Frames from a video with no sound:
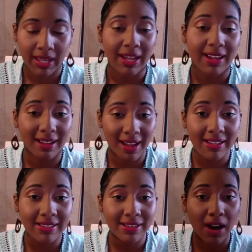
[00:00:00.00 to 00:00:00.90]

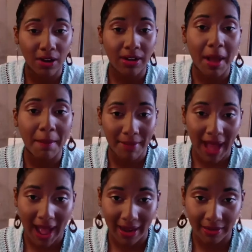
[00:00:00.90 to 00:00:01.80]
Guns are not
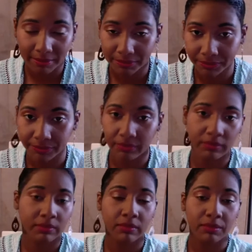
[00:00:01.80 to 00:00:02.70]
bad.
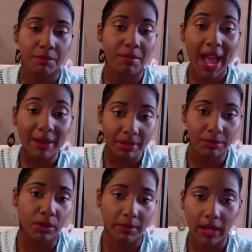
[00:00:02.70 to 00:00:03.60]
Bad people
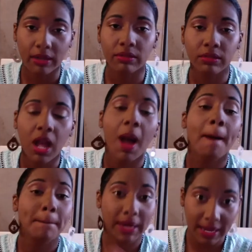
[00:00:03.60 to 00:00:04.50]
are bad,
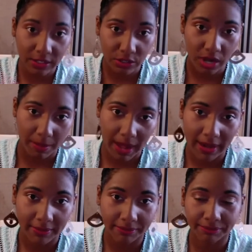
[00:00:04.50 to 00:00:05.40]
but guns are not bad.
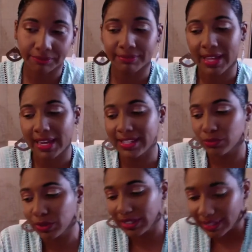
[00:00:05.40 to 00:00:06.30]
And it's
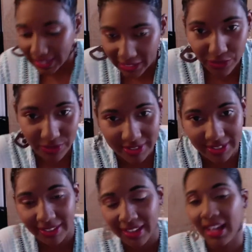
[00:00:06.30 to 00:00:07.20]
really interesting
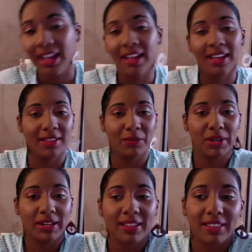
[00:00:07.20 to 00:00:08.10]

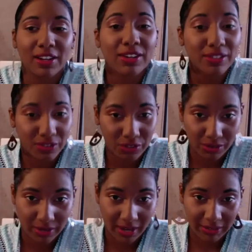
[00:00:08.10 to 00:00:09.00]
when there is a
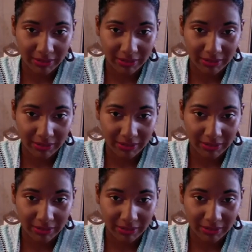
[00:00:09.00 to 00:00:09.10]
shootout